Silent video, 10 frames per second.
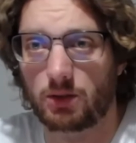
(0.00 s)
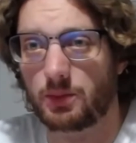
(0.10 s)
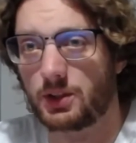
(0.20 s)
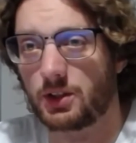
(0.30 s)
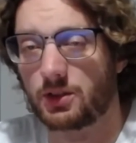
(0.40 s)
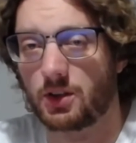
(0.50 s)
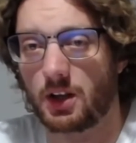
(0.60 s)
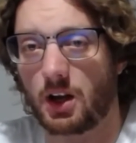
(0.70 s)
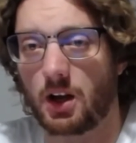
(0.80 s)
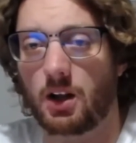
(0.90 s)
we're just
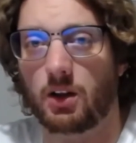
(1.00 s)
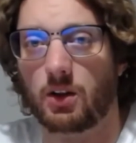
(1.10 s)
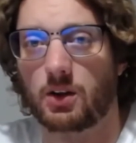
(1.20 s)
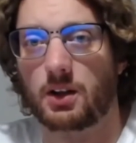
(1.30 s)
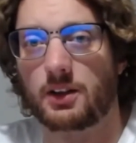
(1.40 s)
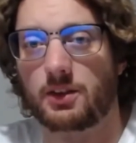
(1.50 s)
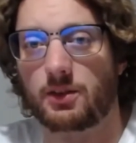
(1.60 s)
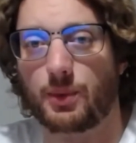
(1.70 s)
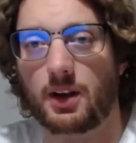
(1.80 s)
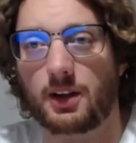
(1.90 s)
gonna look at lesson 1
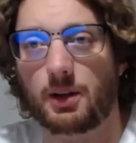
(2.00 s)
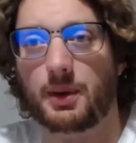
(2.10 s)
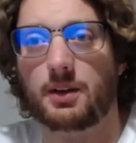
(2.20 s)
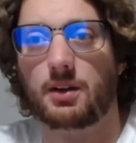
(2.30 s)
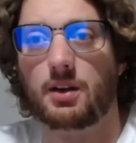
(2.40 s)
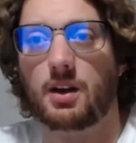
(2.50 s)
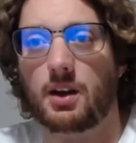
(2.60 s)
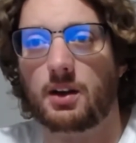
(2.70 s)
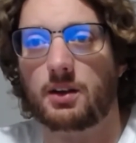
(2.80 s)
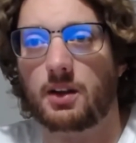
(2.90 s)
a little bit
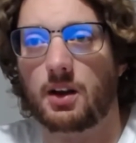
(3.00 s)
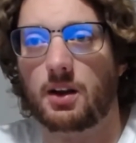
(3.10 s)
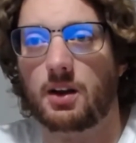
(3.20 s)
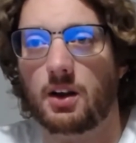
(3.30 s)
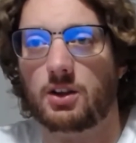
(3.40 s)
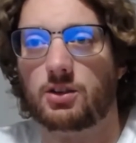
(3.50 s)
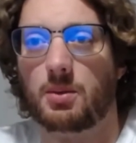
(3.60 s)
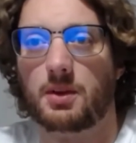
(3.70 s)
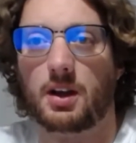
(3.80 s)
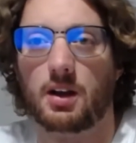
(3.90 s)
and some of
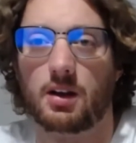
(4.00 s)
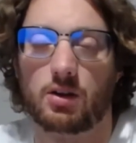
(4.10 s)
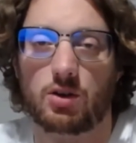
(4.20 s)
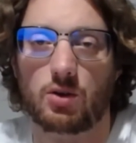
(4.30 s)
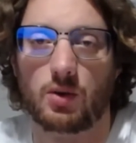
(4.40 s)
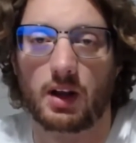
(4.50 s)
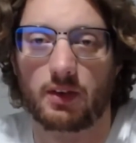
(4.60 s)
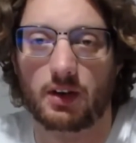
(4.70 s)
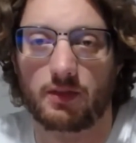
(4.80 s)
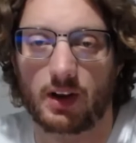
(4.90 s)
the Q&A
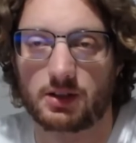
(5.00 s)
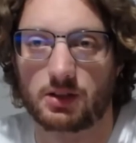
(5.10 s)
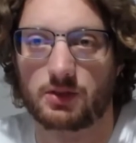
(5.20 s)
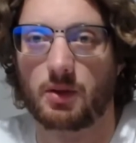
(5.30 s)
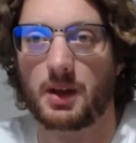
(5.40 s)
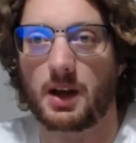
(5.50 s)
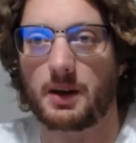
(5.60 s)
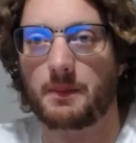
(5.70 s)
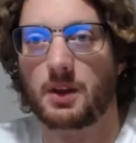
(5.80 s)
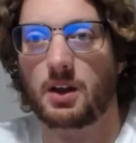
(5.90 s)
reflections from that.
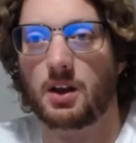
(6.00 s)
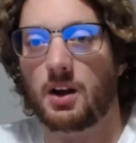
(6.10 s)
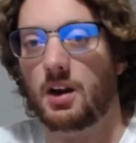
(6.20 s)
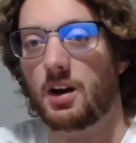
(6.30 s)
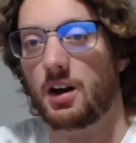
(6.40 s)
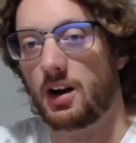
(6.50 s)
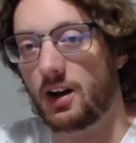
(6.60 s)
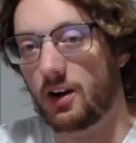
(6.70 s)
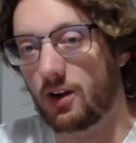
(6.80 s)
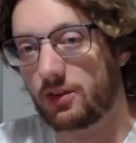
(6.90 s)
I
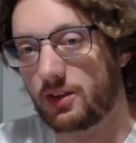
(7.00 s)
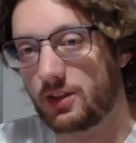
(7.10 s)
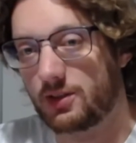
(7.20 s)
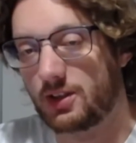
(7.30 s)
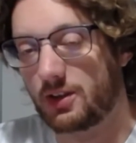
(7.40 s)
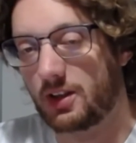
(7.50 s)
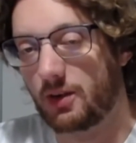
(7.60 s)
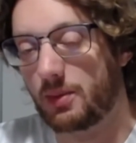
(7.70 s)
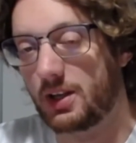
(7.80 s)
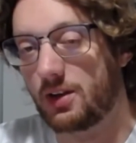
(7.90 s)
also need to tell you there will
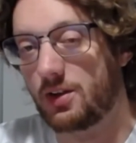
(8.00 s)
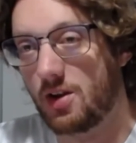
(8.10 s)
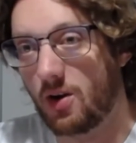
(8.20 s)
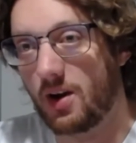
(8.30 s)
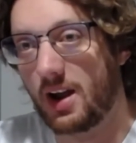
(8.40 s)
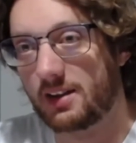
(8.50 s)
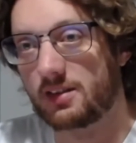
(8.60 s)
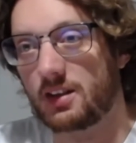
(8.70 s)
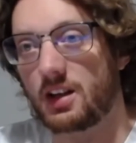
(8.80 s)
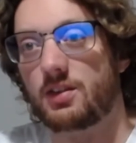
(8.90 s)
be no
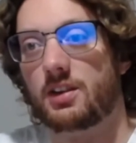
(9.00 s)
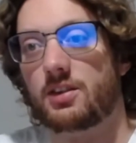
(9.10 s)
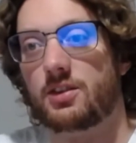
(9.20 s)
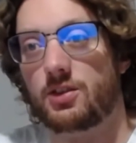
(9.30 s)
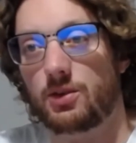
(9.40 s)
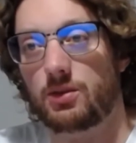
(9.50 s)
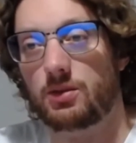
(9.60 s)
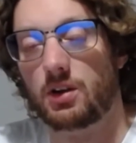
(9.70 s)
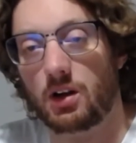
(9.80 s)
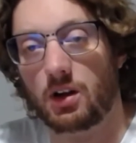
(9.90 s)
exercise for lesson 2
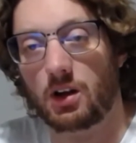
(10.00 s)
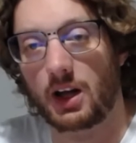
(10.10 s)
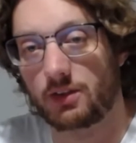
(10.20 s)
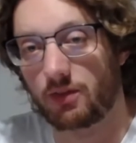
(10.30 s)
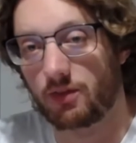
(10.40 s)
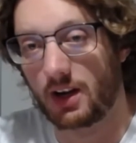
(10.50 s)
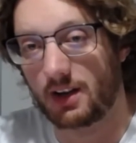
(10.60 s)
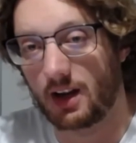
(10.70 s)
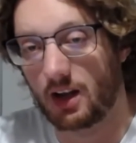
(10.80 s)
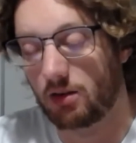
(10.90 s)
as of right
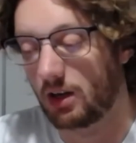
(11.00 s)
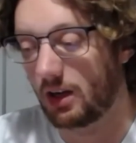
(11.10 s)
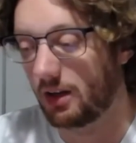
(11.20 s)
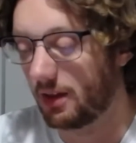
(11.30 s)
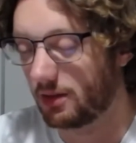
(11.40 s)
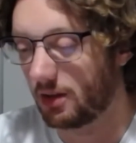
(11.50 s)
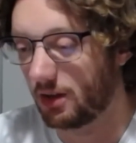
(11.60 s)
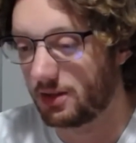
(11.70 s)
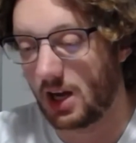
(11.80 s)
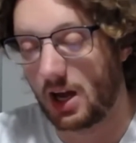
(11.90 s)
now. I think the
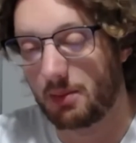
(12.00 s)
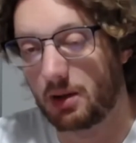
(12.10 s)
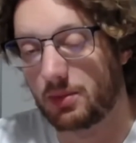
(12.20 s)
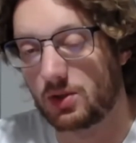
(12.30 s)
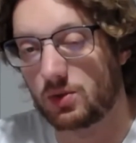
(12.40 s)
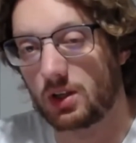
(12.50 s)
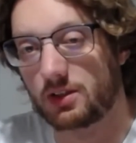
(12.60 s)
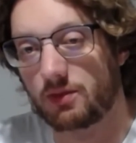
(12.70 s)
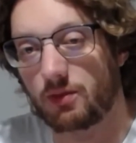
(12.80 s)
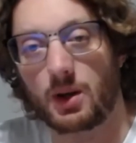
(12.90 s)
timing between
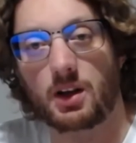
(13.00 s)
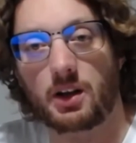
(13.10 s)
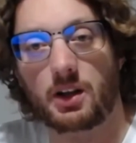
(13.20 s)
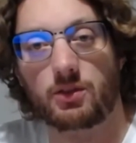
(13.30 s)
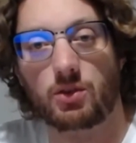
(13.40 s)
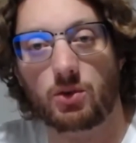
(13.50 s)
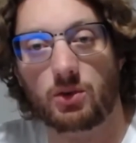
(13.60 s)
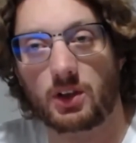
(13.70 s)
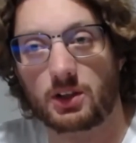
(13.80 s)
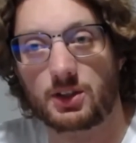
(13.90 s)
lesson 1 and lesson 2 is
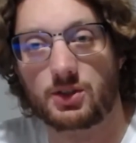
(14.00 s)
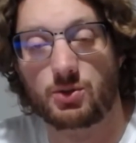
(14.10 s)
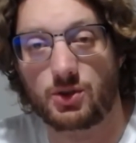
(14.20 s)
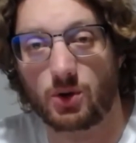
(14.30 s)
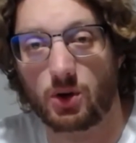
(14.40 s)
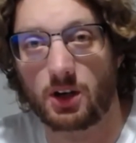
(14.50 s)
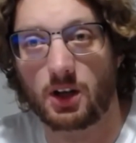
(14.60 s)
actually too short.